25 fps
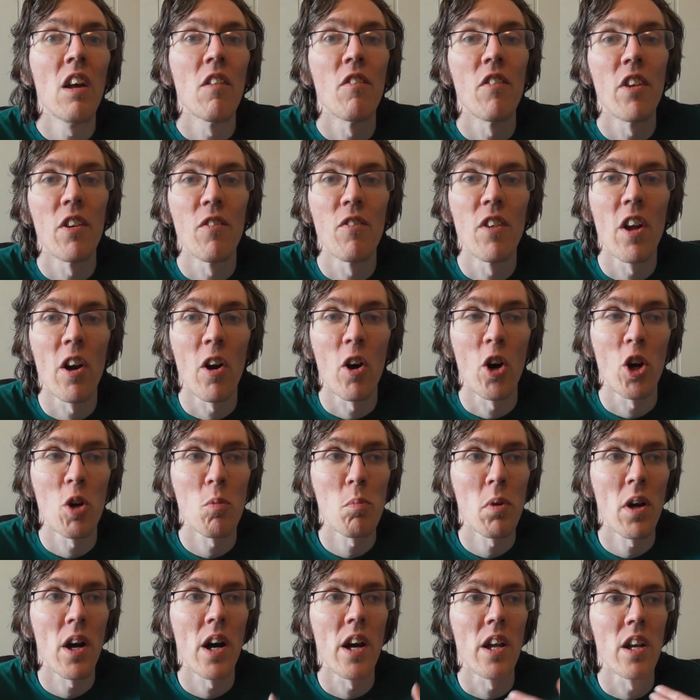There are the
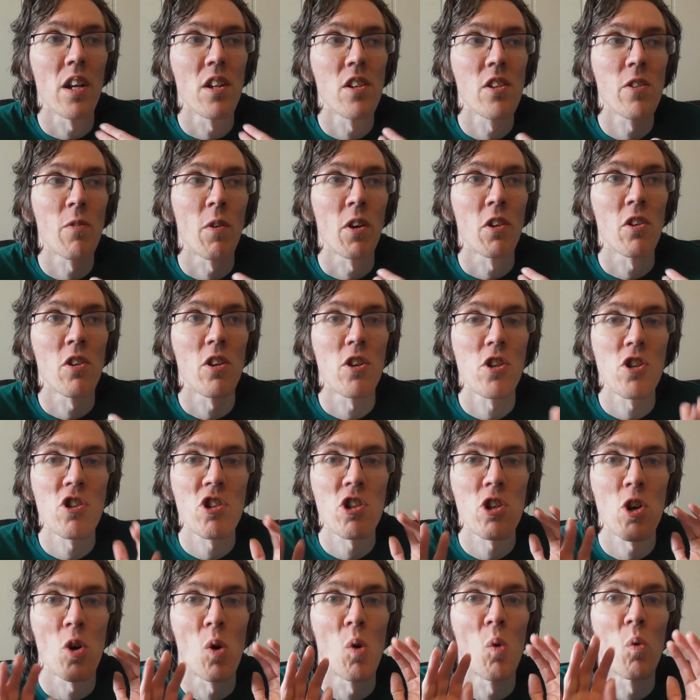parents who might
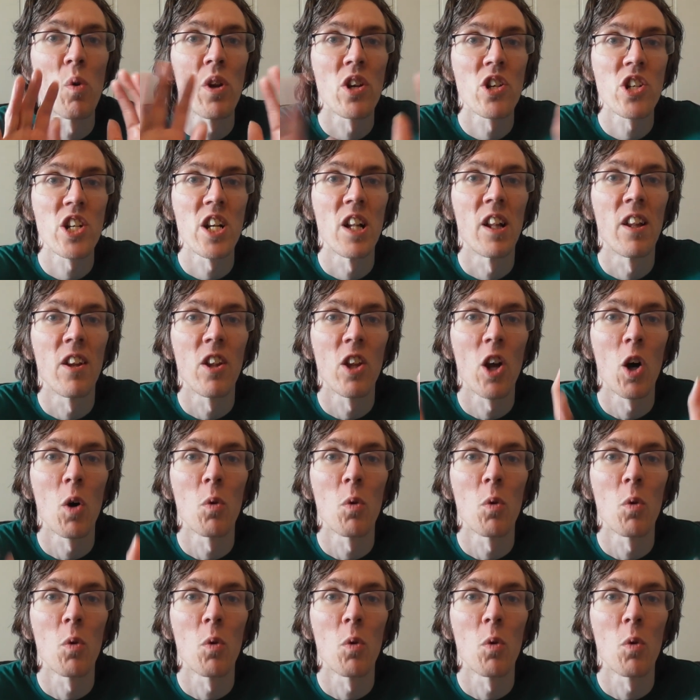shove the children